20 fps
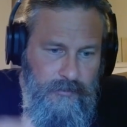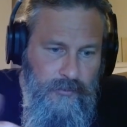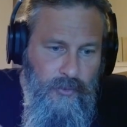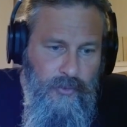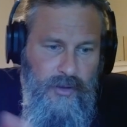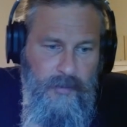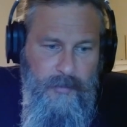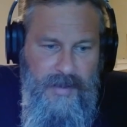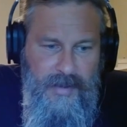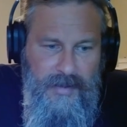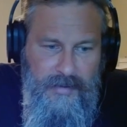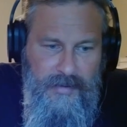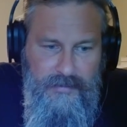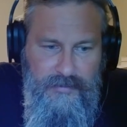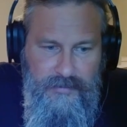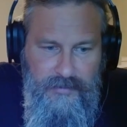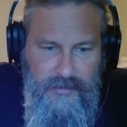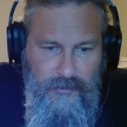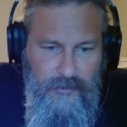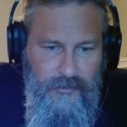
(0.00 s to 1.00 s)

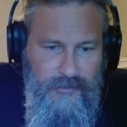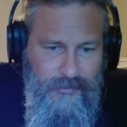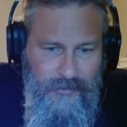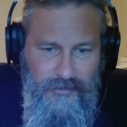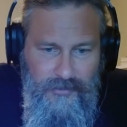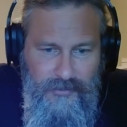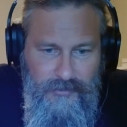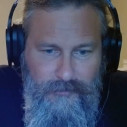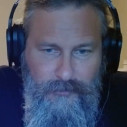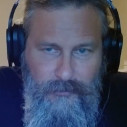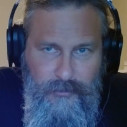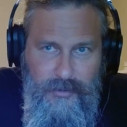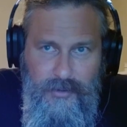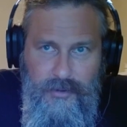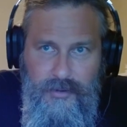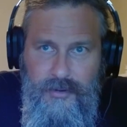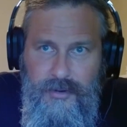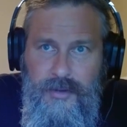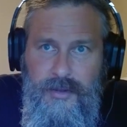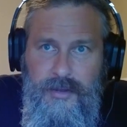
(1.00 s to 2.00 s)
tokamaks and all sorts of
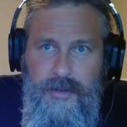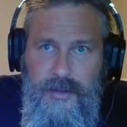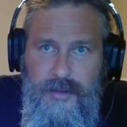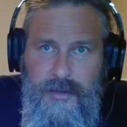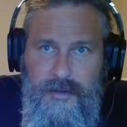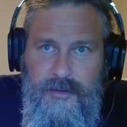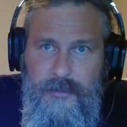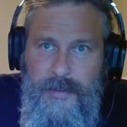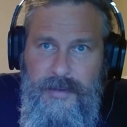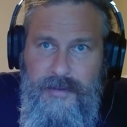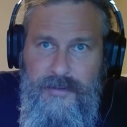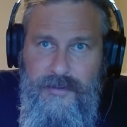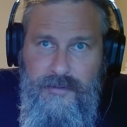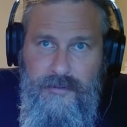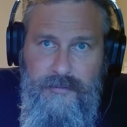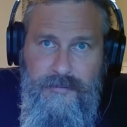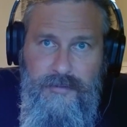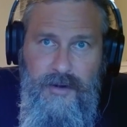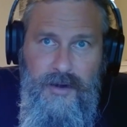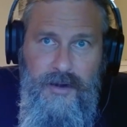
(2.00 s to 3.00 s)
weird,
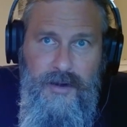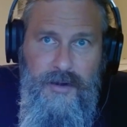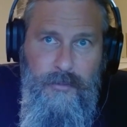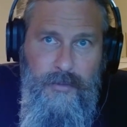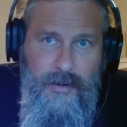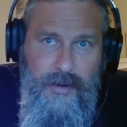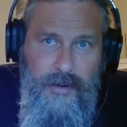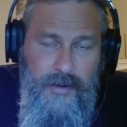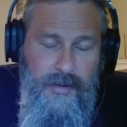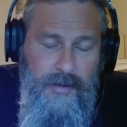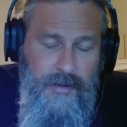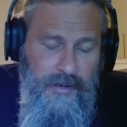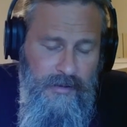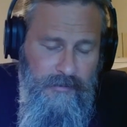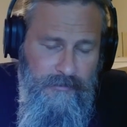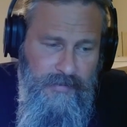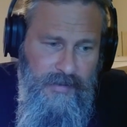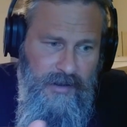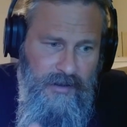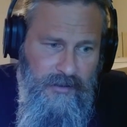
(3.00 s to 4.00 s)
expensive hardware.
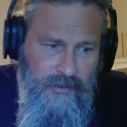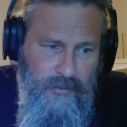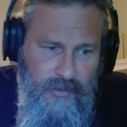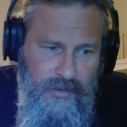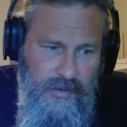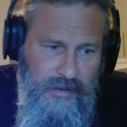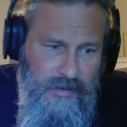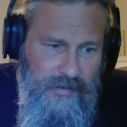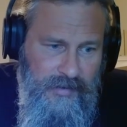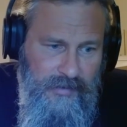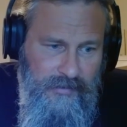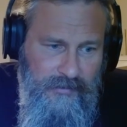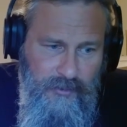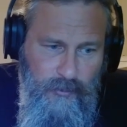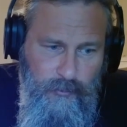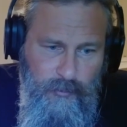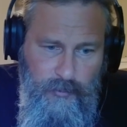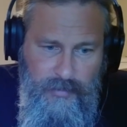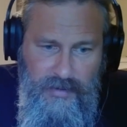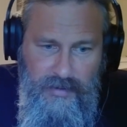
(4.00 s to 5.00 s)
If they could do it in a test
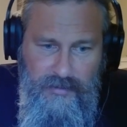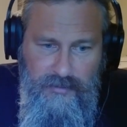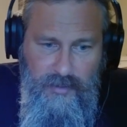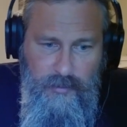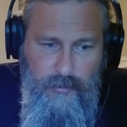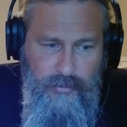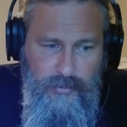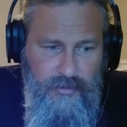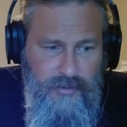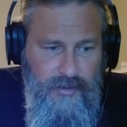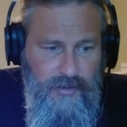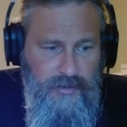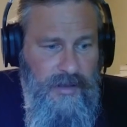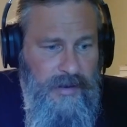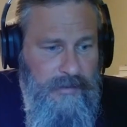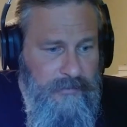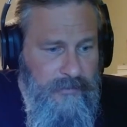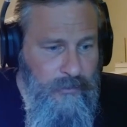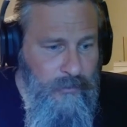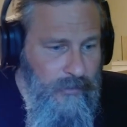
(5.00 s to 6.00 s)
tube, it basically put their
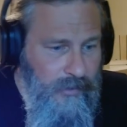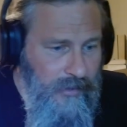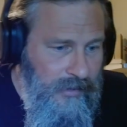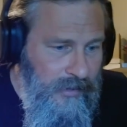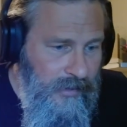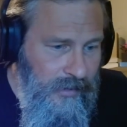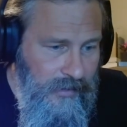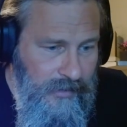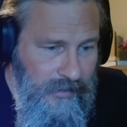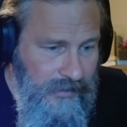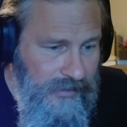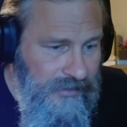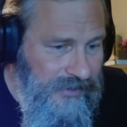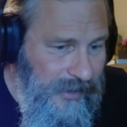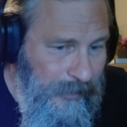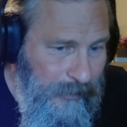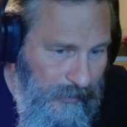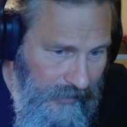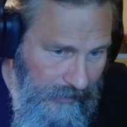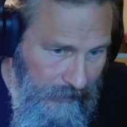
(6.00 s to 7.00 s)
life's work in
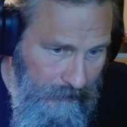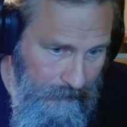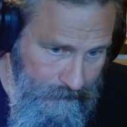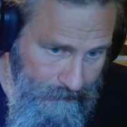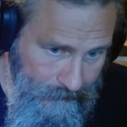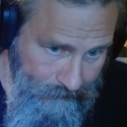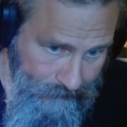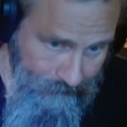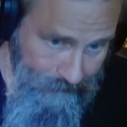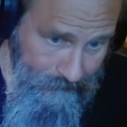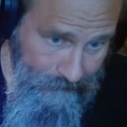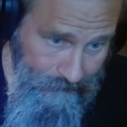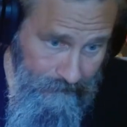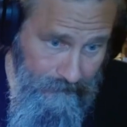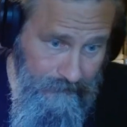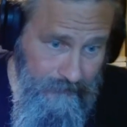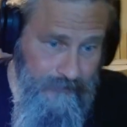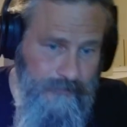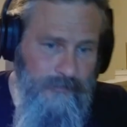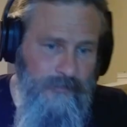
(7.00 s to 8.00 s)
jeopardy.
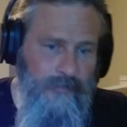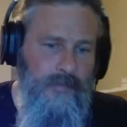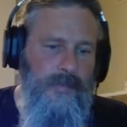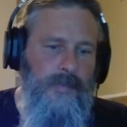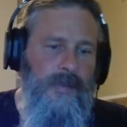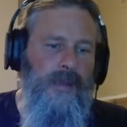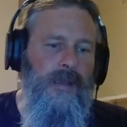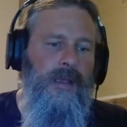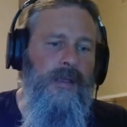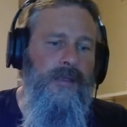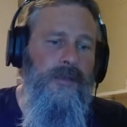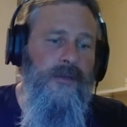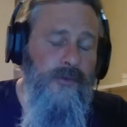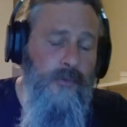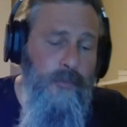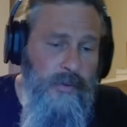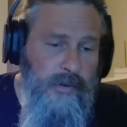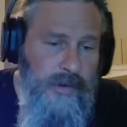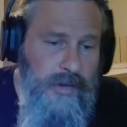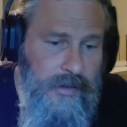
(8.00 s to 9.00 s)
In
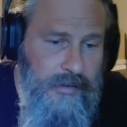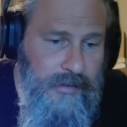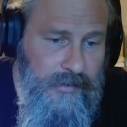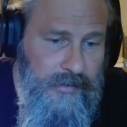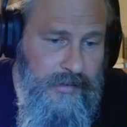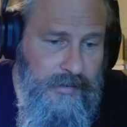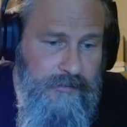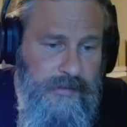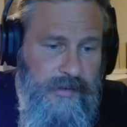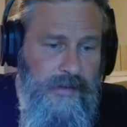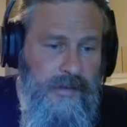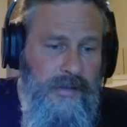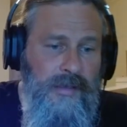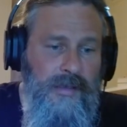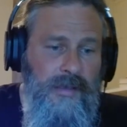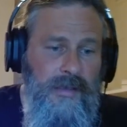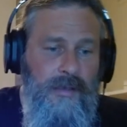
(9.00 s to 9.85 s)
the